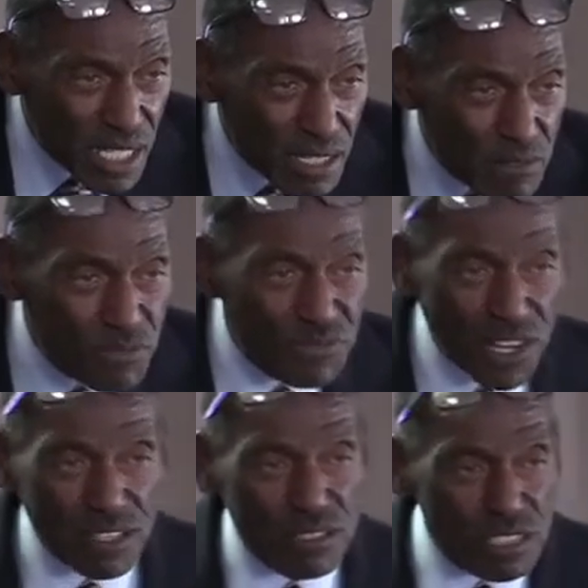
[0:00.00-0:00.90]
and
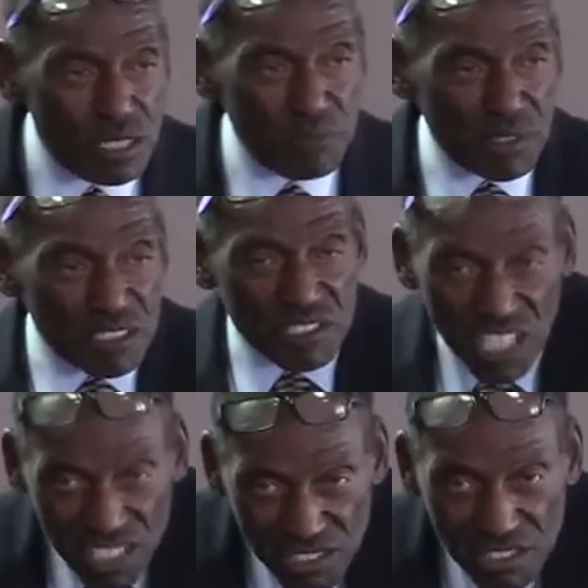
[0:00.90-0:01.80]
fellowship and
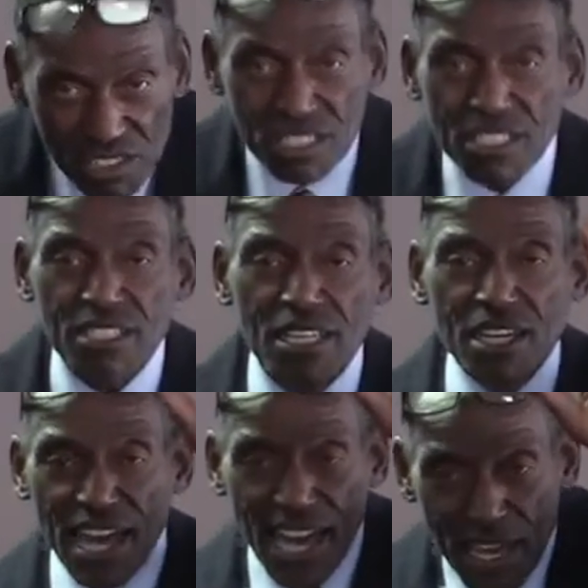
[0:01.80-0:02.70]
touching and
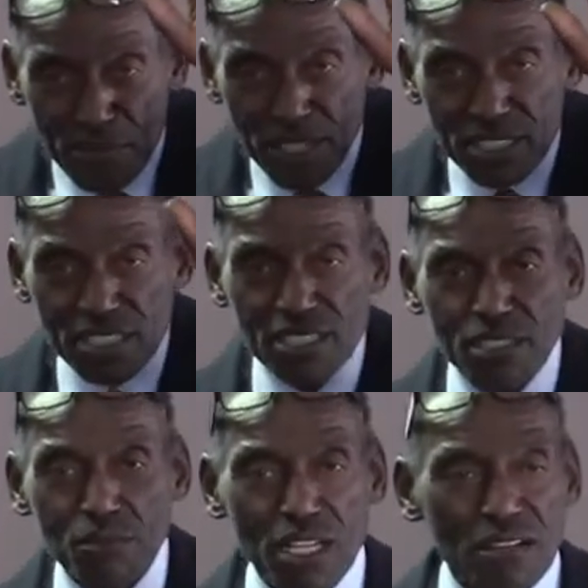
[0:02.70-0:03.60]
hey, brother, sister,
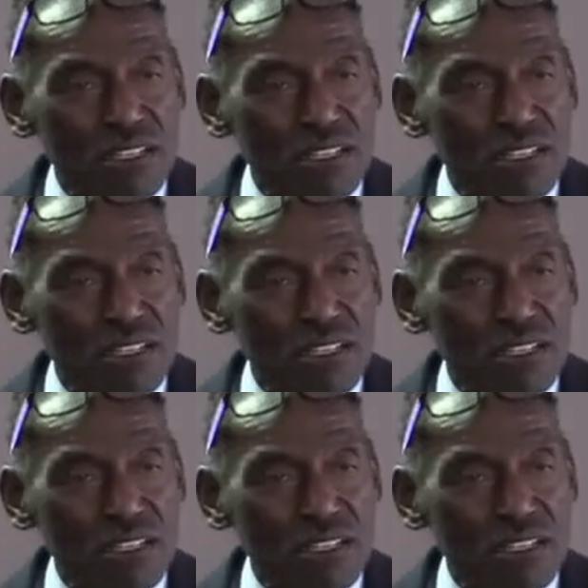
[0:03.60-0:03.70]
whatever.